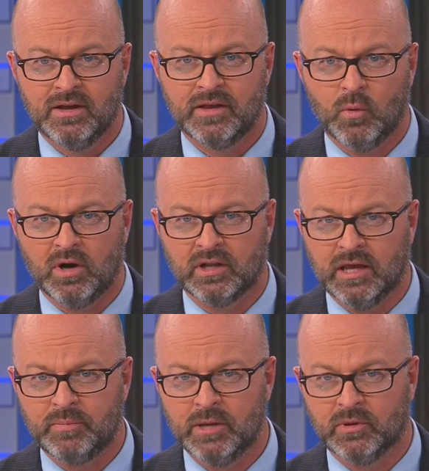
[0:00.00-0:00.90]
They want to
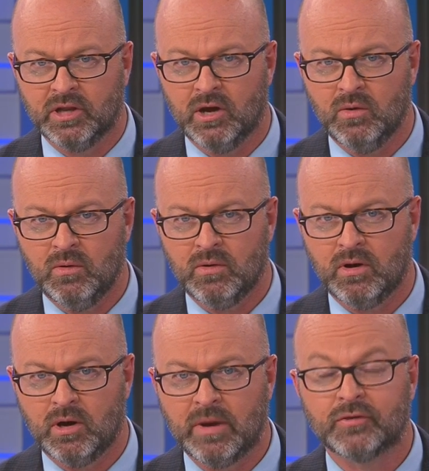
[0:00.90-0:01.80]
let people know
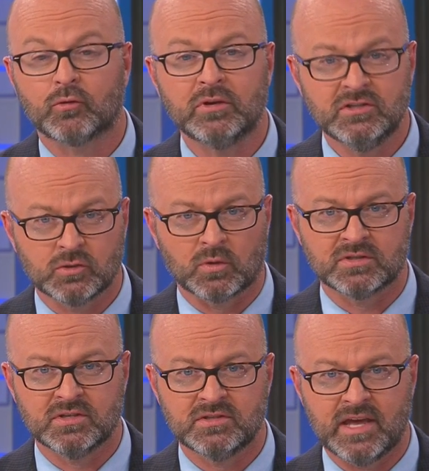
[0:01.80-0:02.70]
about the
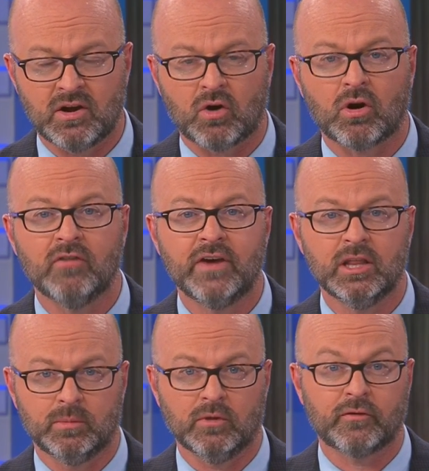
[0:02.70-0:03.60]
resources that are
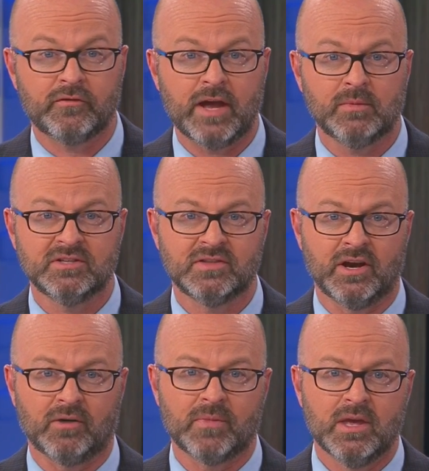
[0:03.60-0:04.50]
available for families
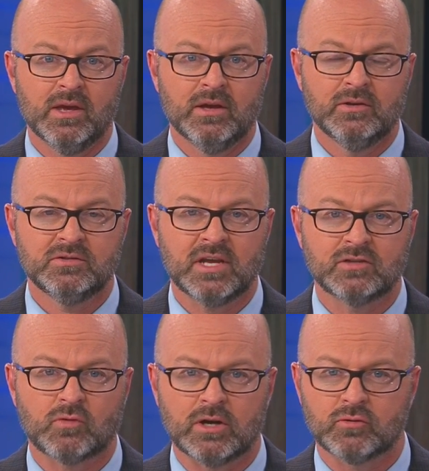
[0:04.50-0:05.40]
there. News
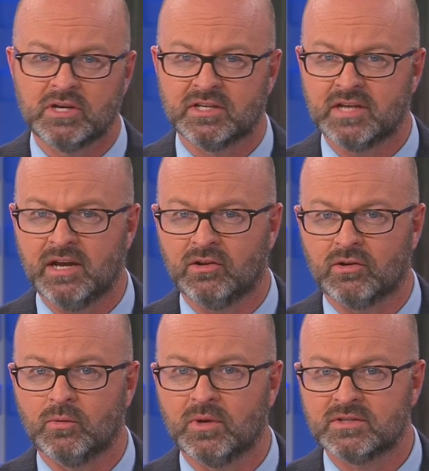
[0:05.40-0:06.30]
10's Rodrika
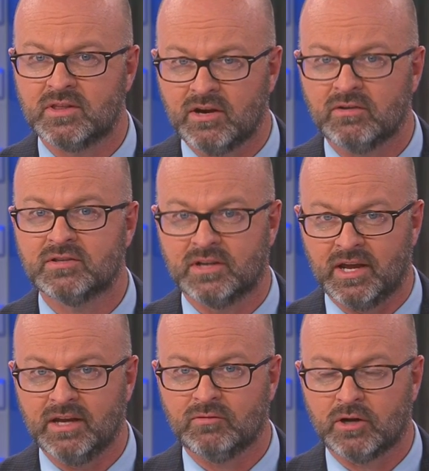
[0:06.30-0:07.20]
Taylor was there
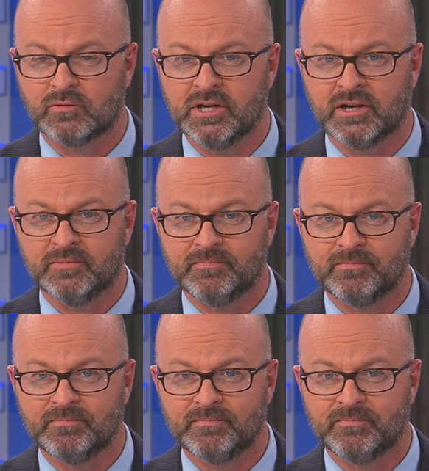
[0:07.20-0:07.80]
today. Rodrika.